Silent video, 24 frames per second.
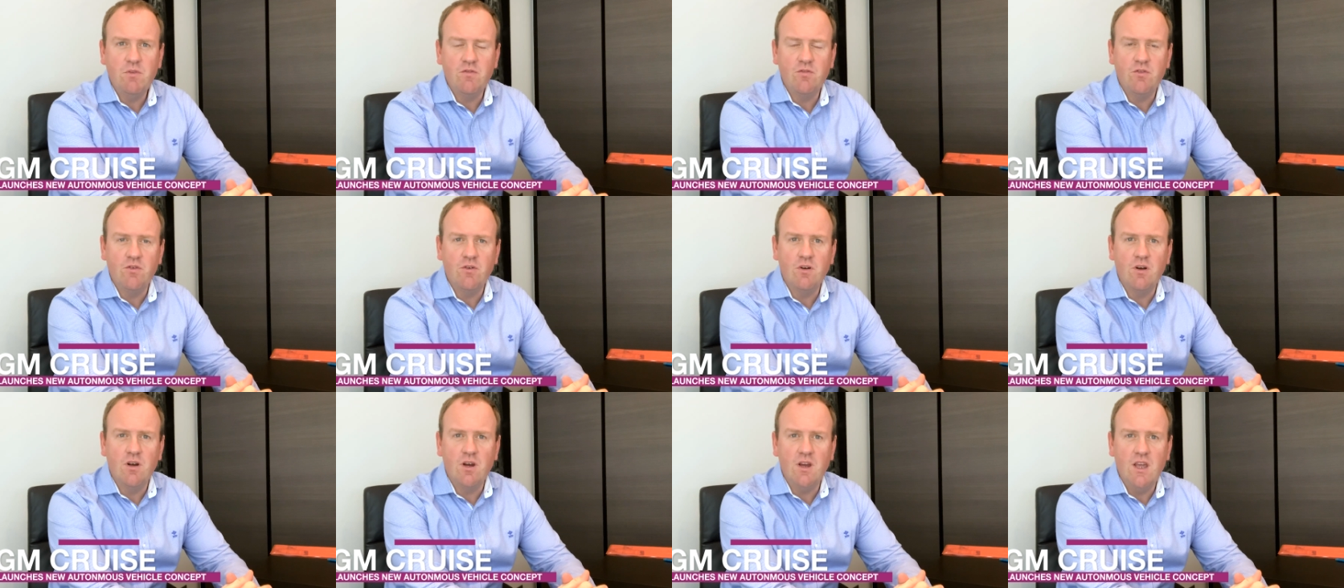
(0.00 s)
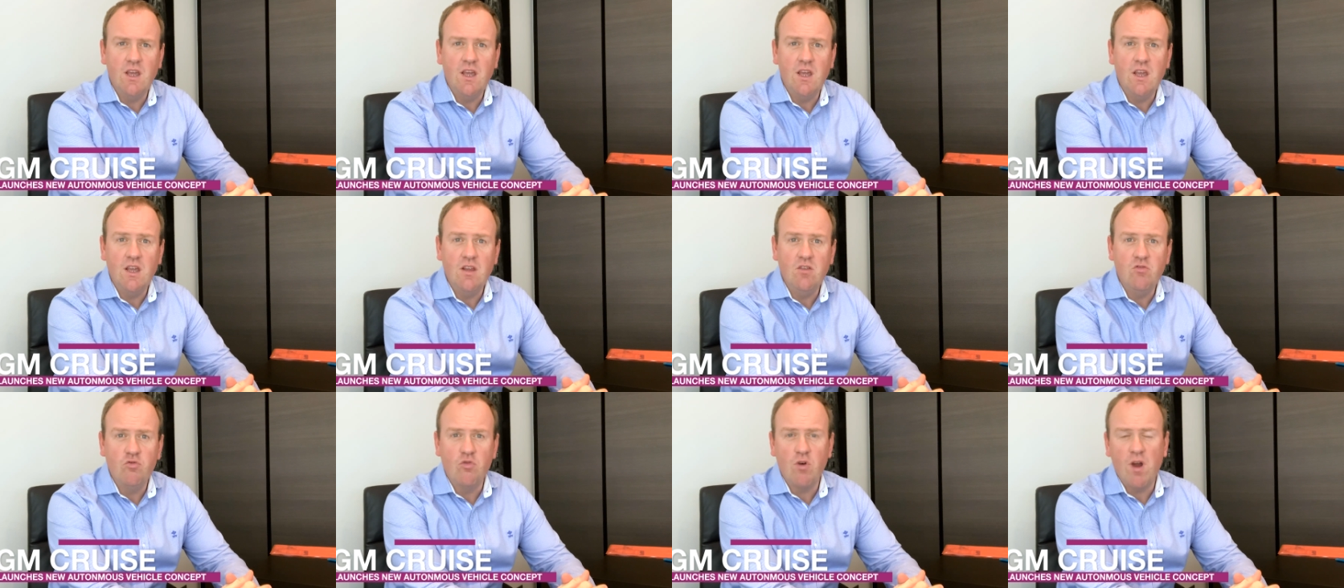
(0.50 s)
for
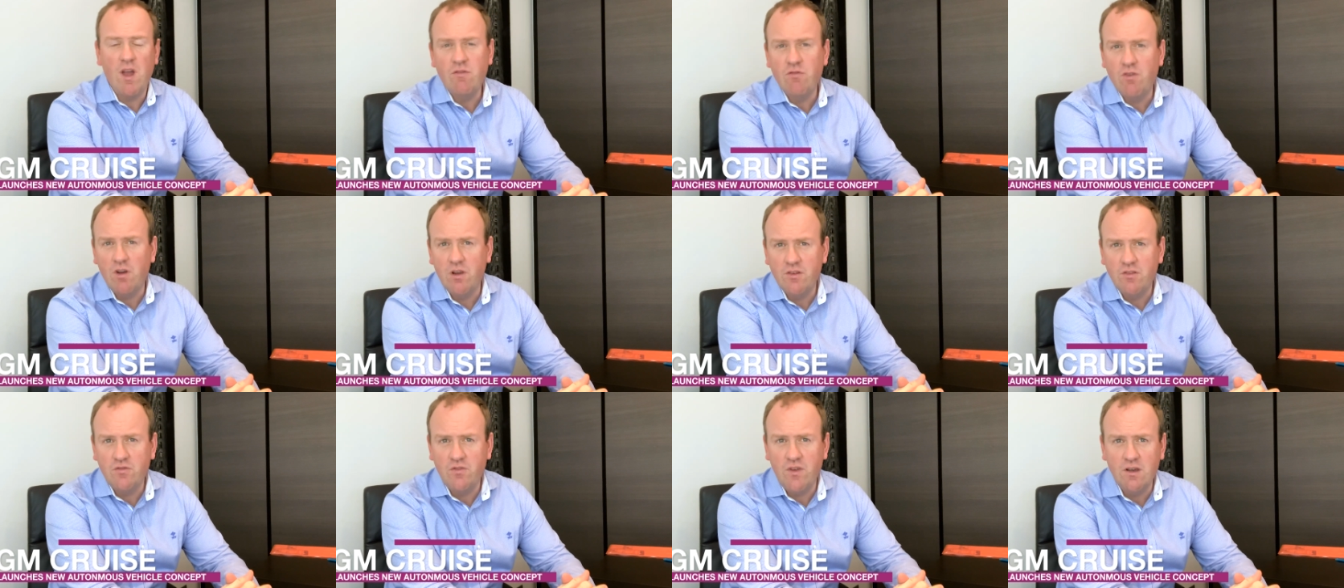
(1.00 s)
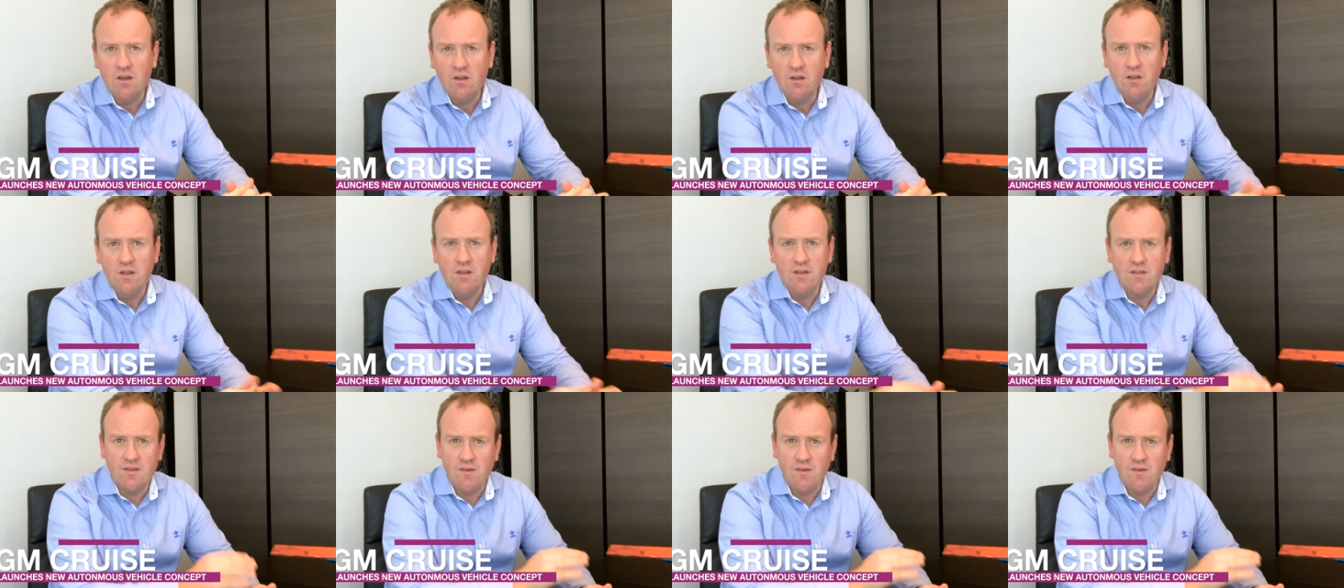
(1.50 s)
a driverless vehicle.